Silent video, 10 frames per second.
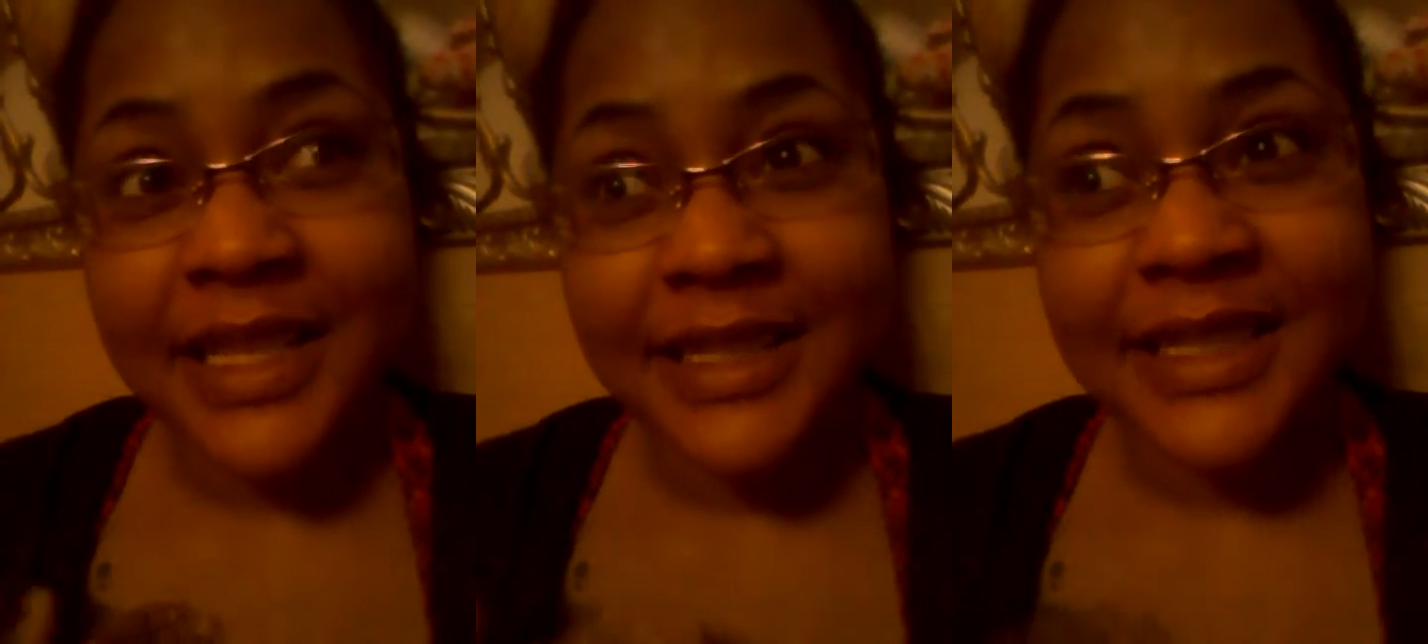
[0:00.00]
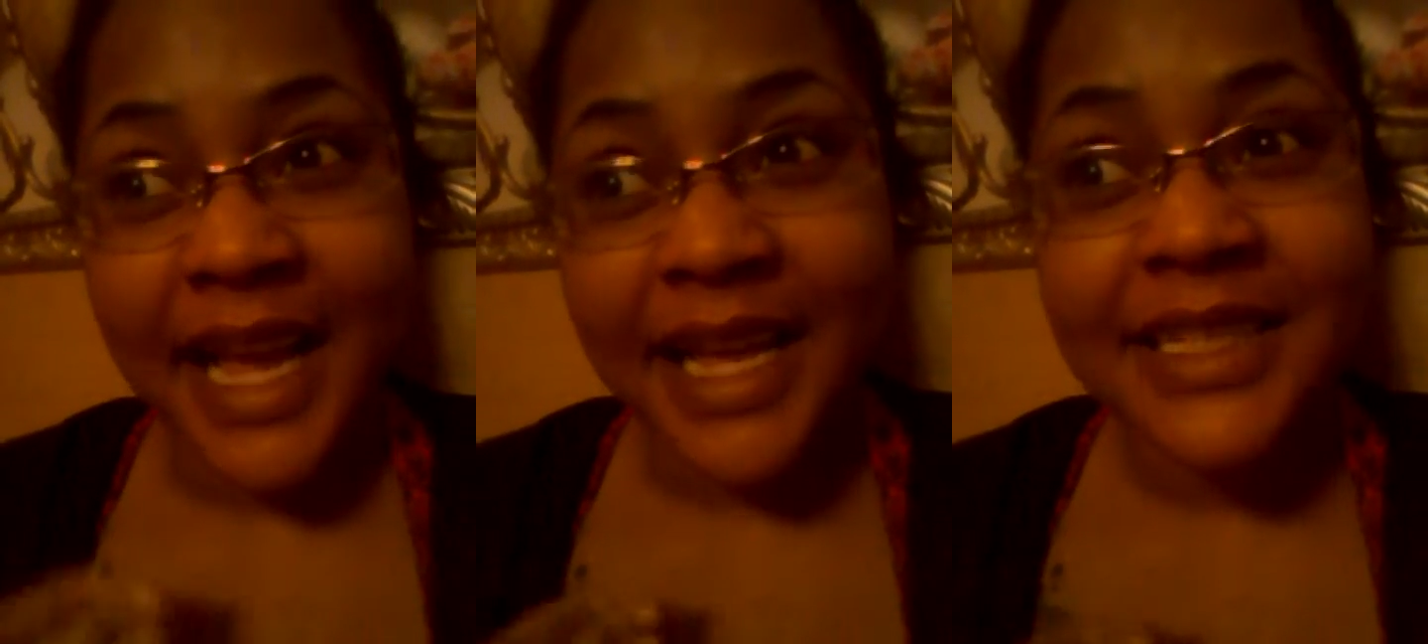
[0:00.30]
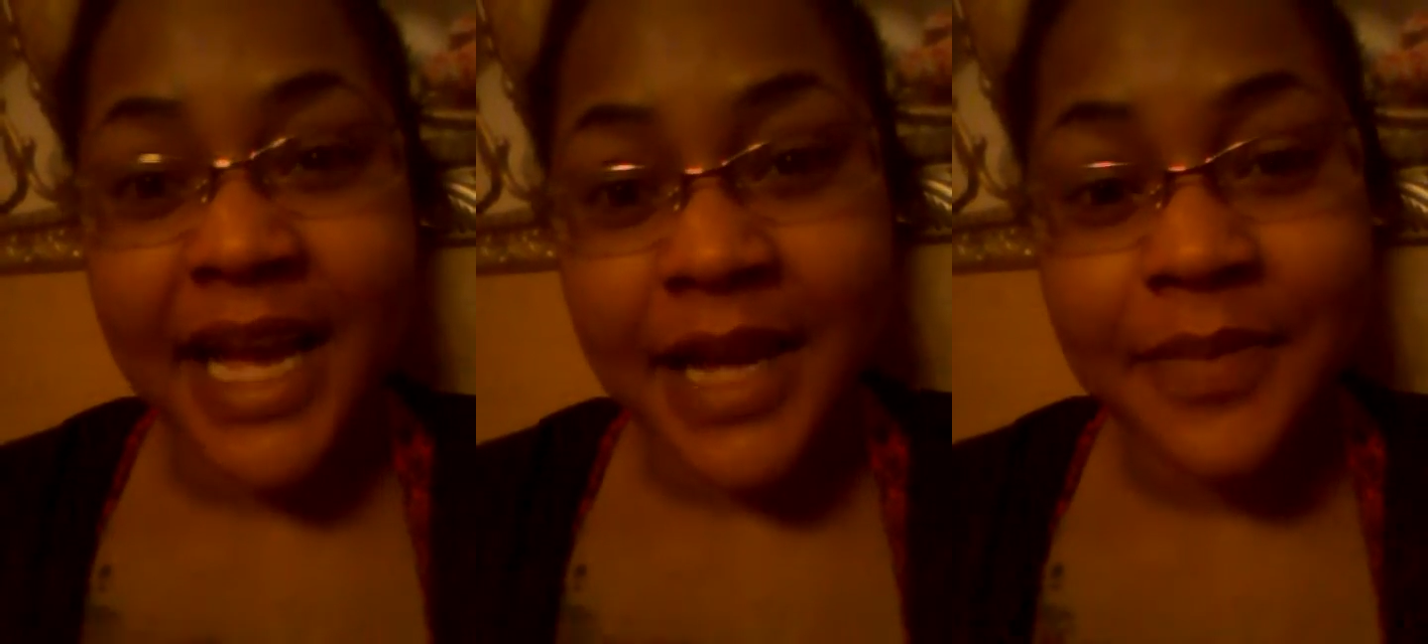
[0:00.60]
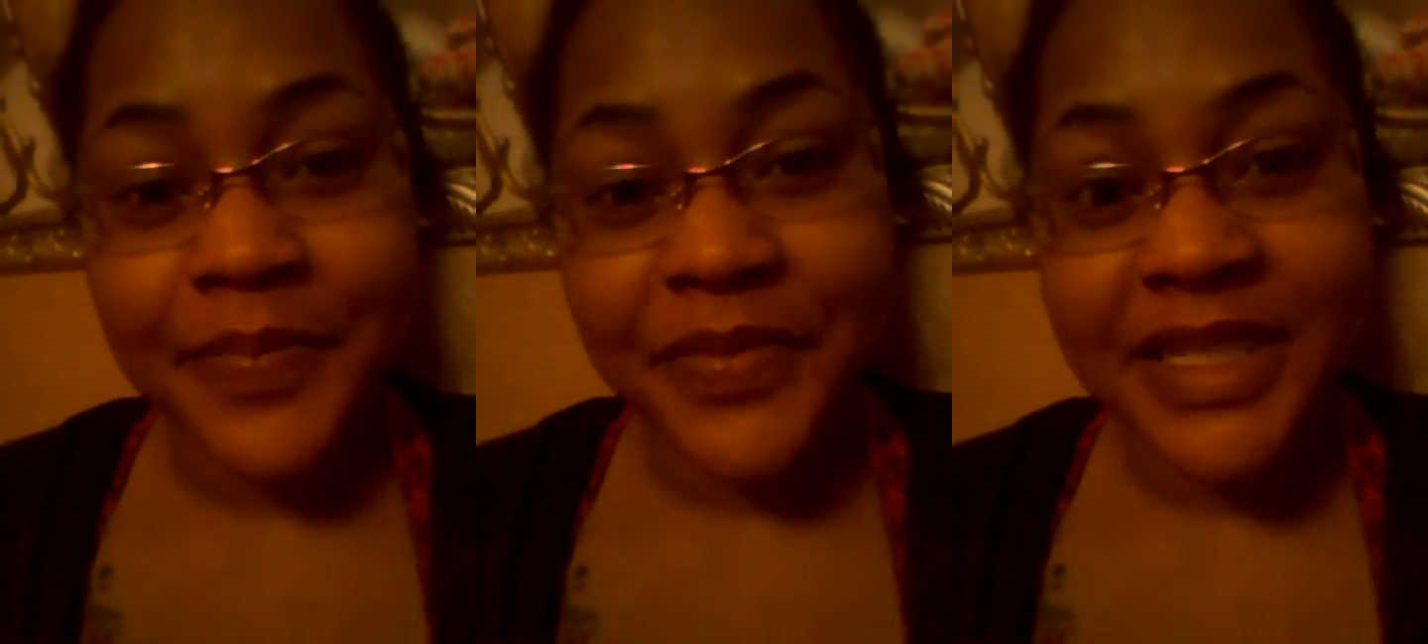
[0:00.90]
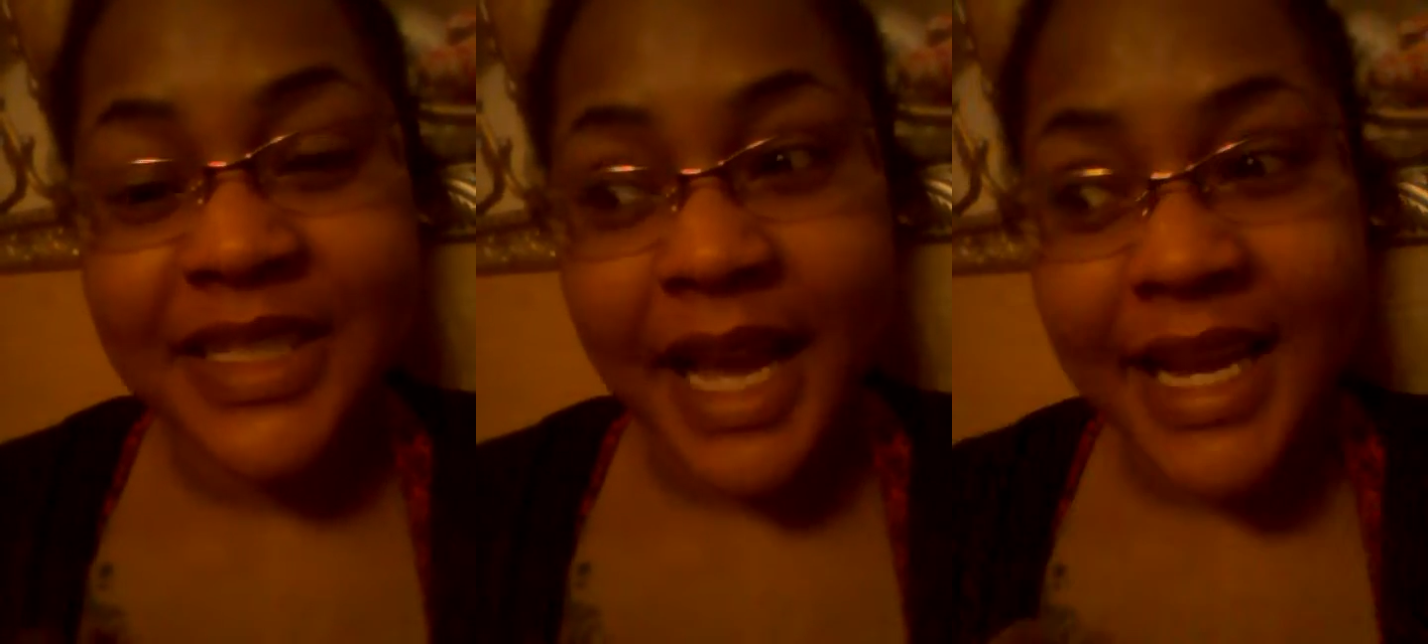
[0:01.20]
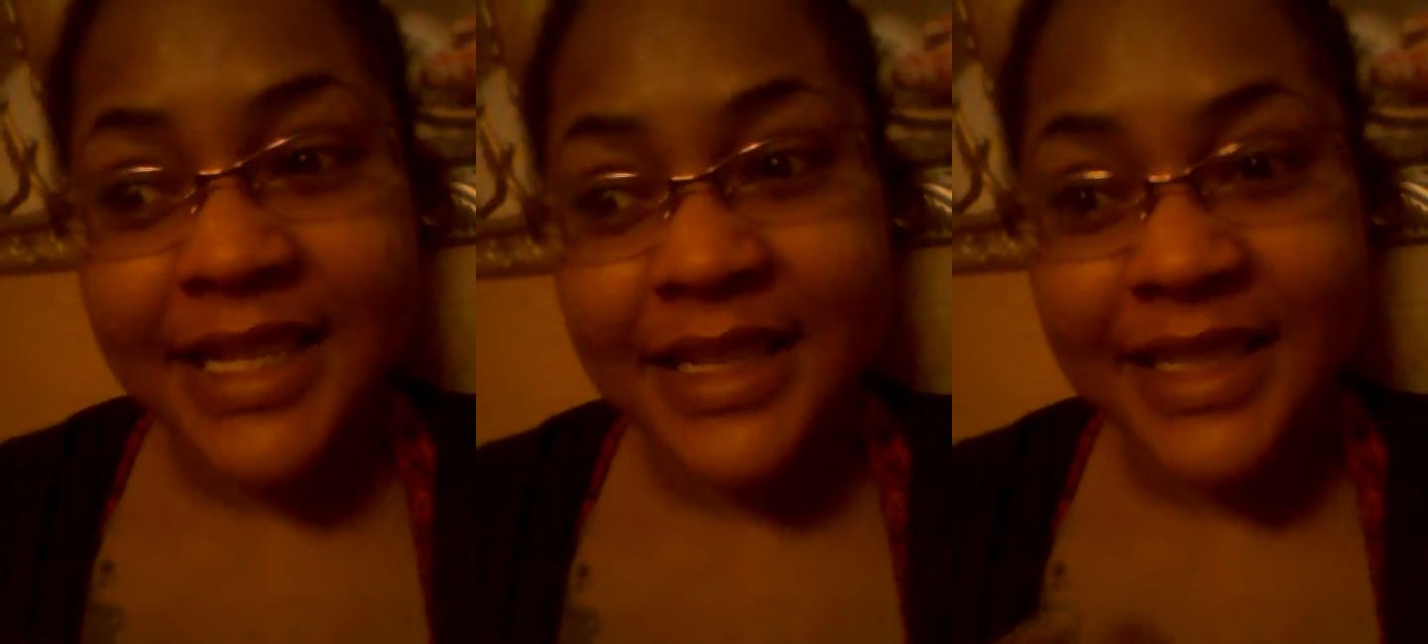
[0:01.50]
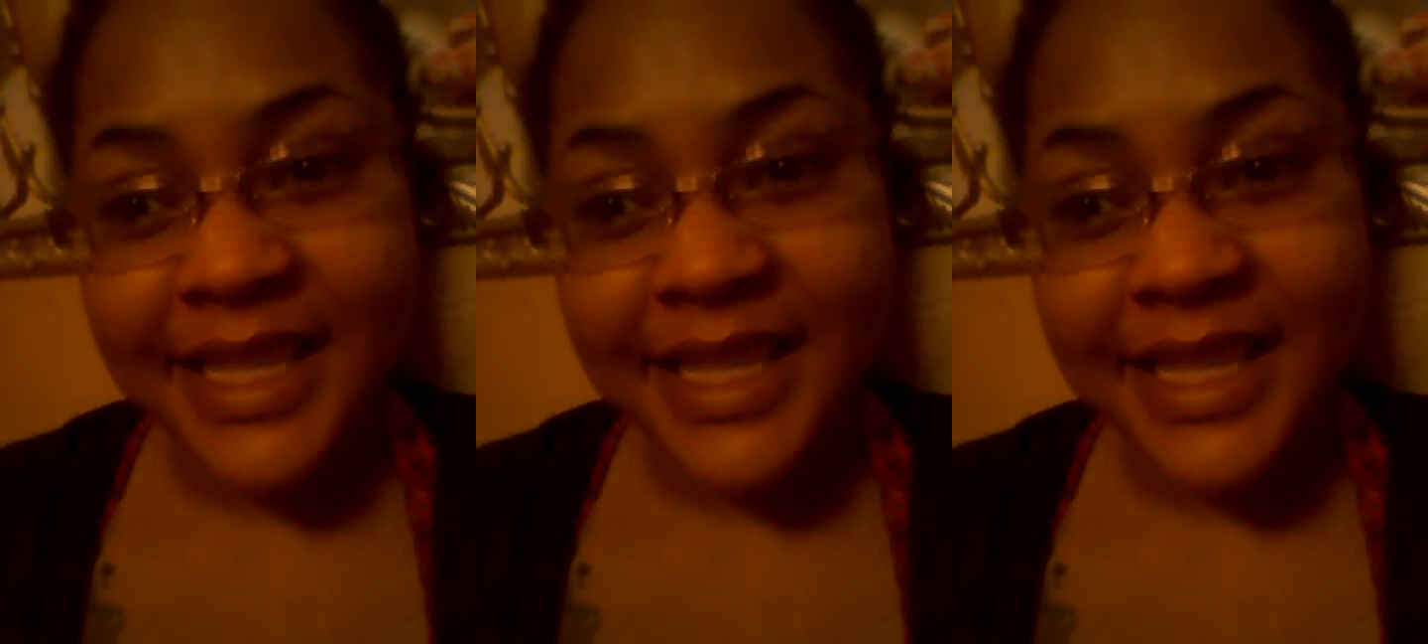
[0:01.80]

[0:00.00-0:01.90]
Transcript: The second time, the second